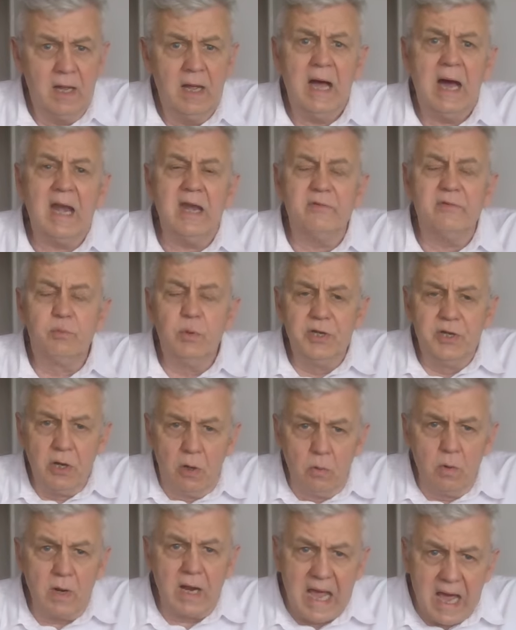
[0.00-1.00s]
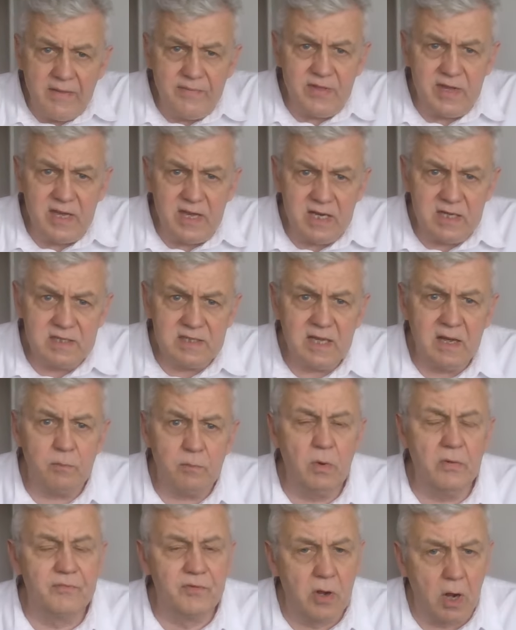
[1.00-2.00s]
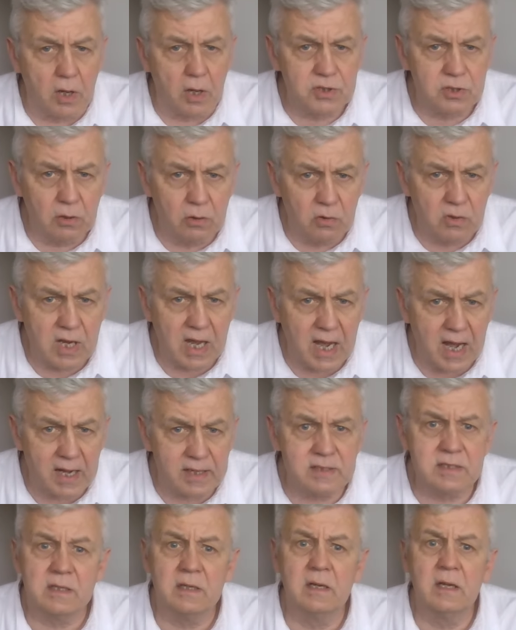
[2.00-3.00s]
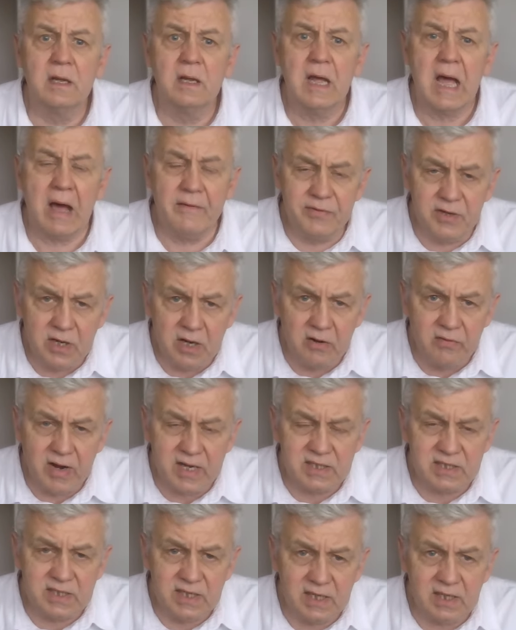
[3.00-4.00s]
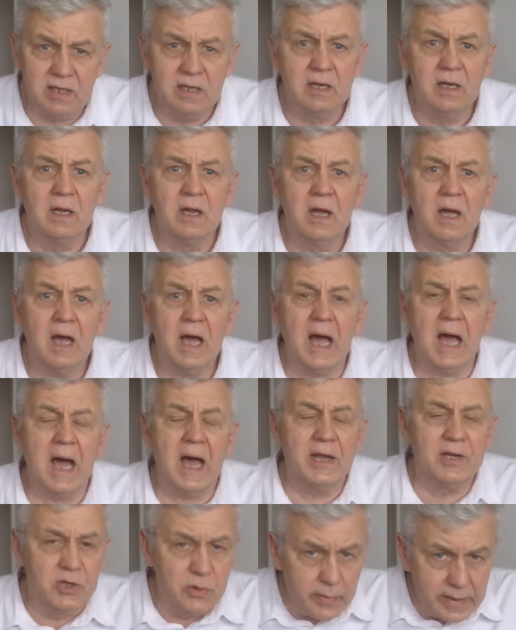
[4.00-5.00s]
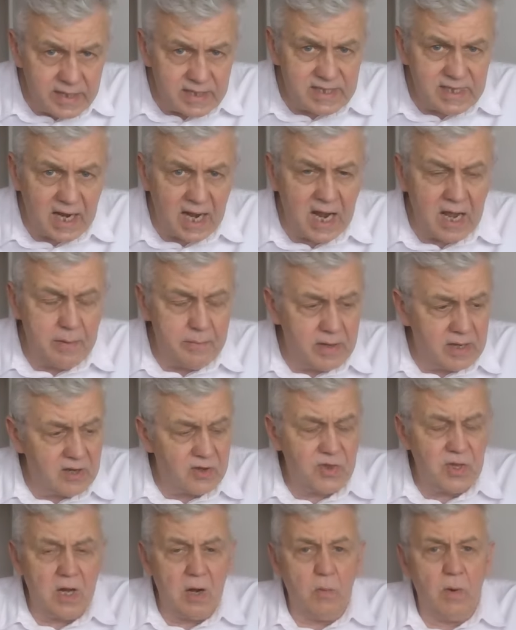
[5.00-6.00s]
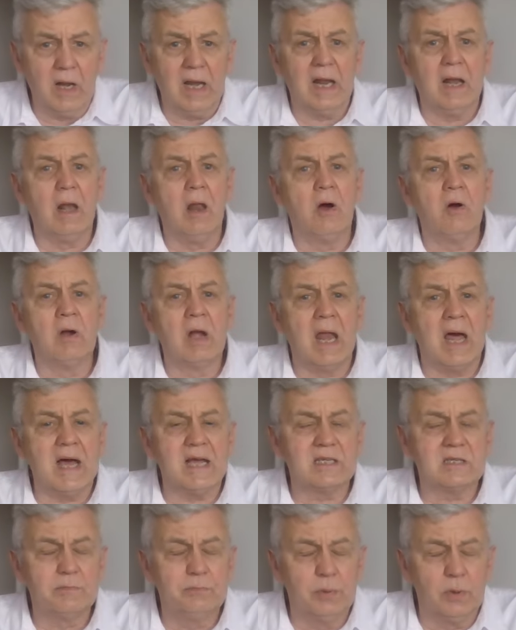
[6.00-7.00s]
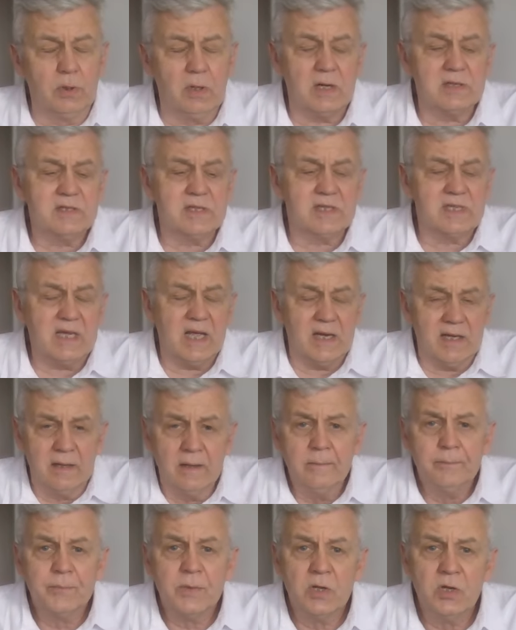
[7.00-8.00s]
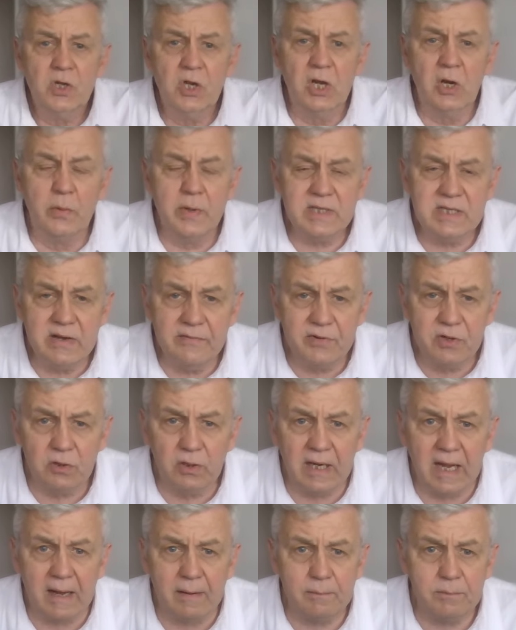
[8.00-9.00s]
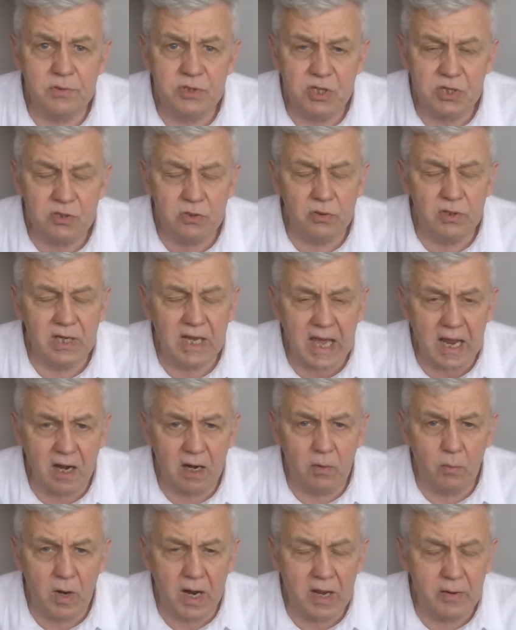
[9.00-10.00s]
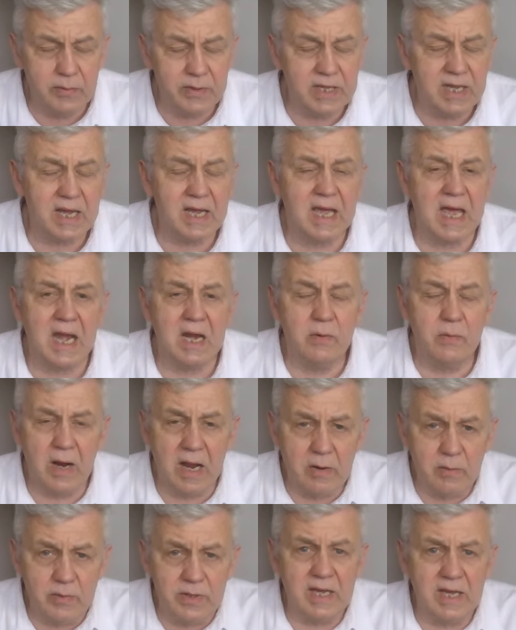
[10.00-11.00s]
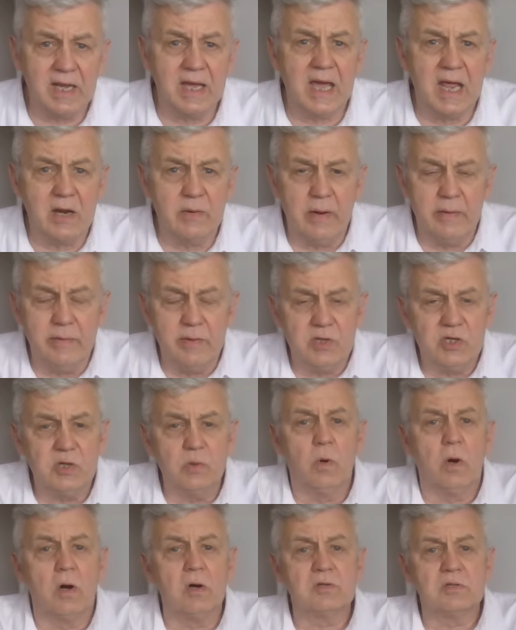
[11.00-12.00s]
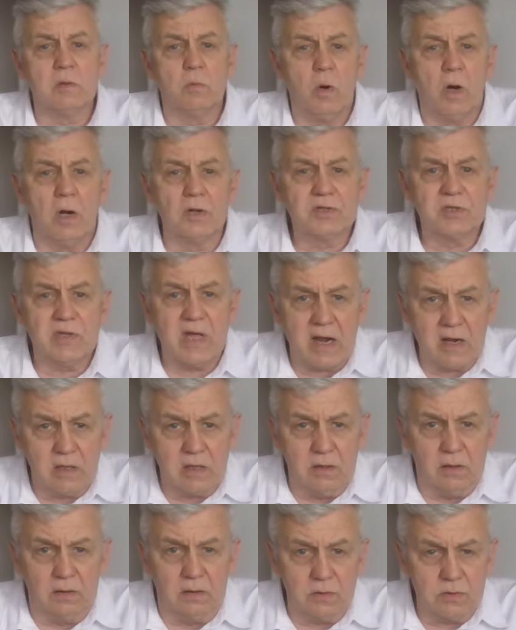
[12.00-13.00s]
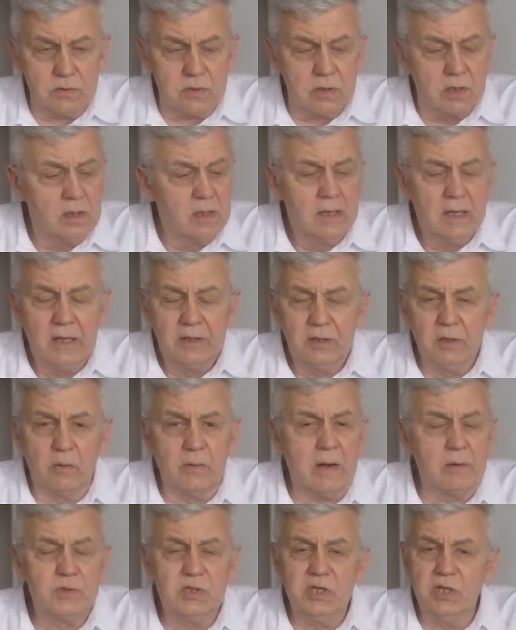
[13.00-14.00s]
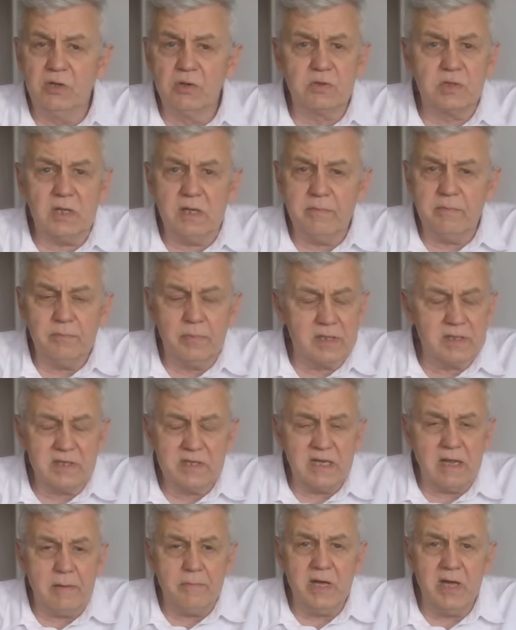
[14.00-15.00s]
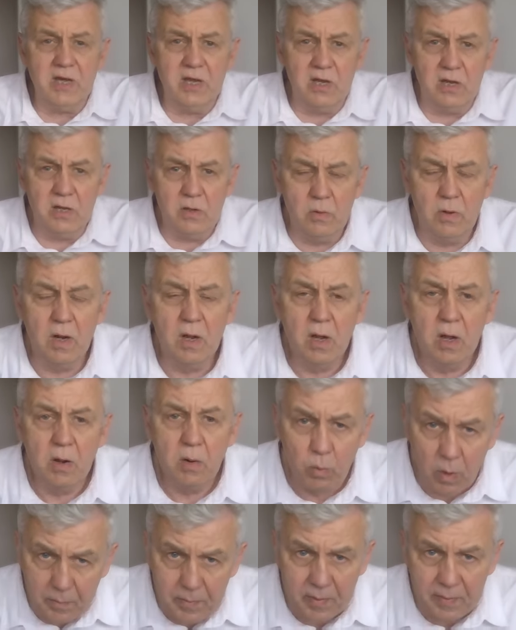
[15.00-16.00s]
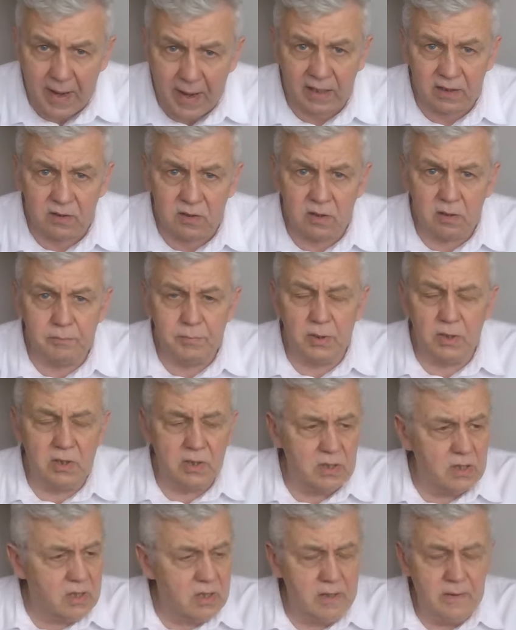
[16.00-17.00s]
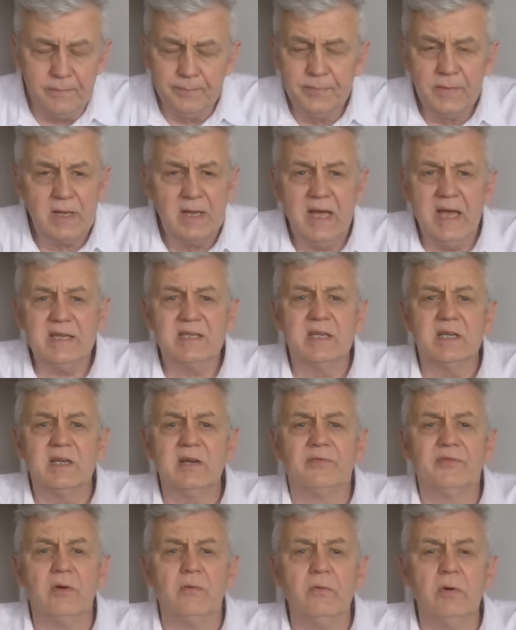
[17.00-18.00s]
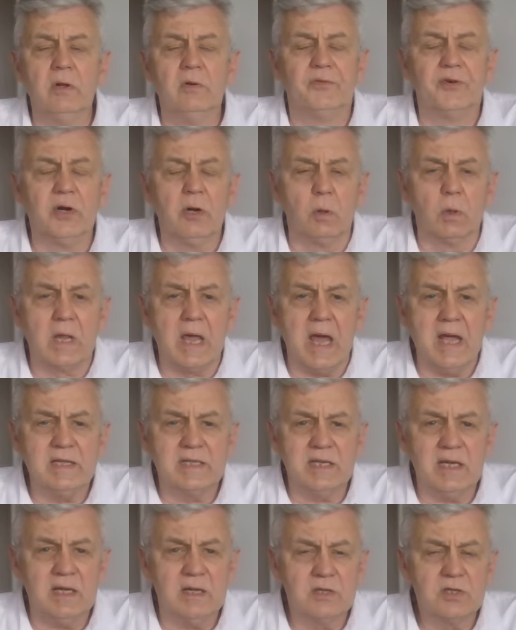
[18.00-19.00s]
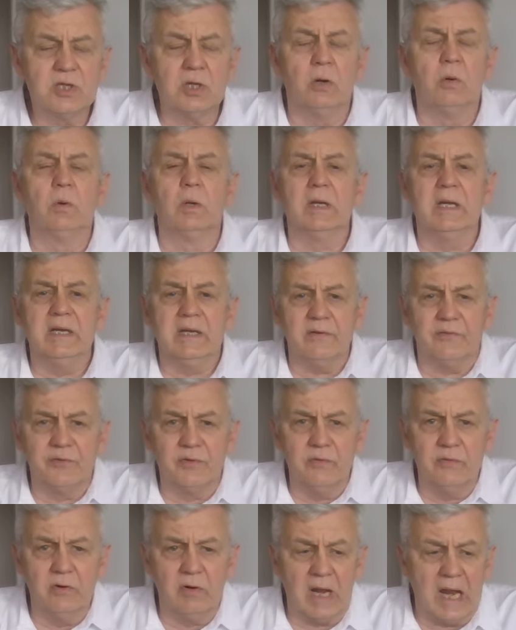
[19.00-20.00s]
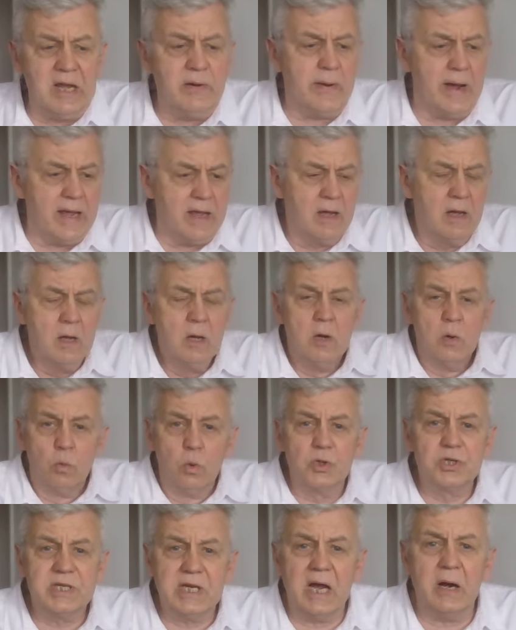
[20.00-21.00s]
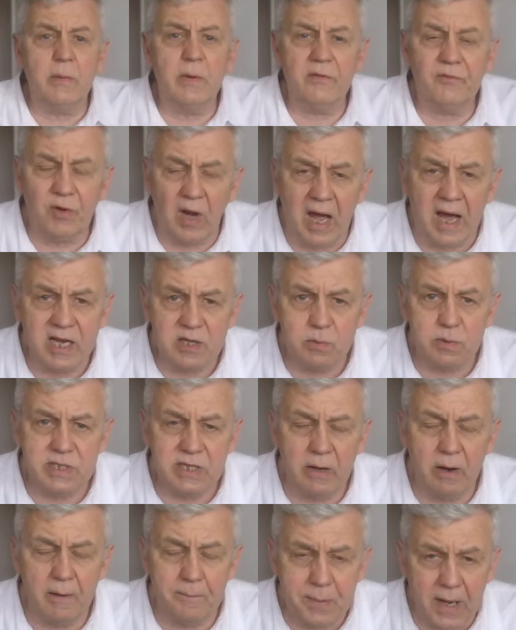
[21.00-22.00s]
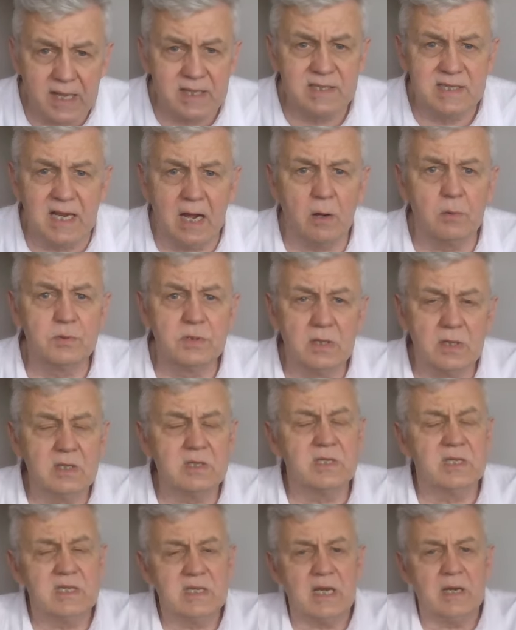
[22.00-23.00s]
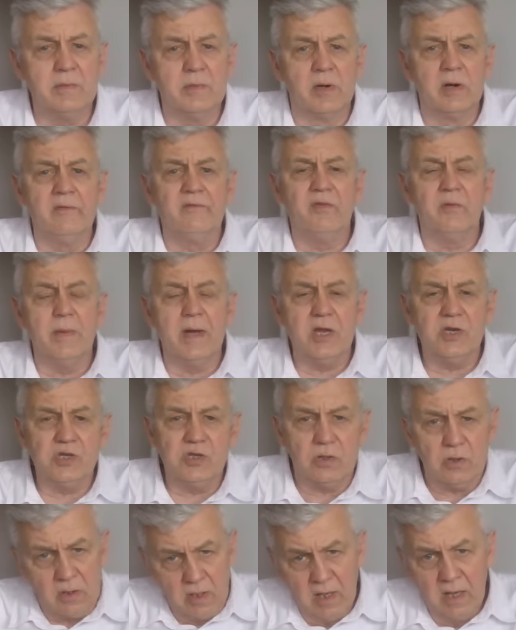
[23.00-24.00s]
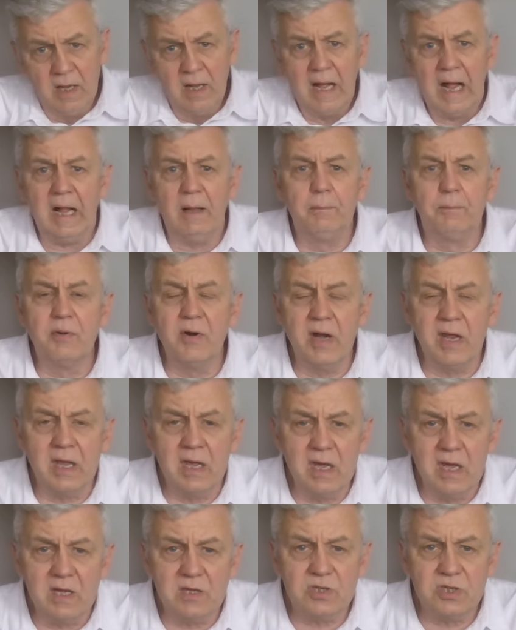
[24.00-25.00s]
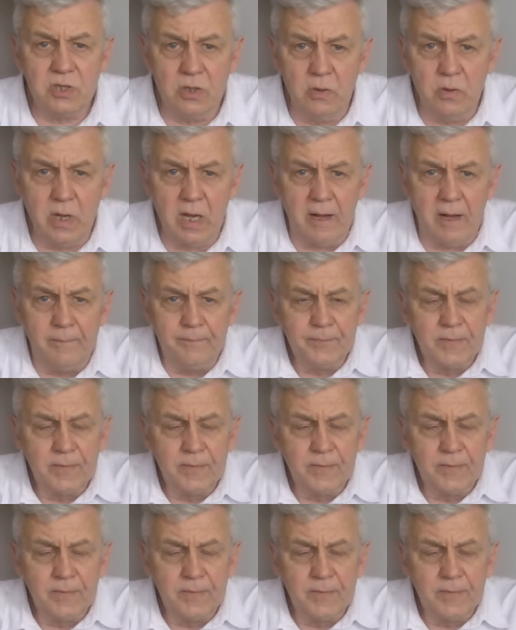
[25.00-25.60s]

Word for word: And if we don't get these, then we've got to look at having her arrested and doing time. And I thought, well, that long last. But as I said, you know it's never going to happen. She's going to get away with it, get away with it, get away with it. She walks on water, that girl does. Don't know how she does it, but as I say, me or you would be banged up. But her, it's a different rule for old Katie. Totally different rule. Anyway, we'll see how it flies, we'll see how it pans out, and as there's any more information, I'll bring it to you.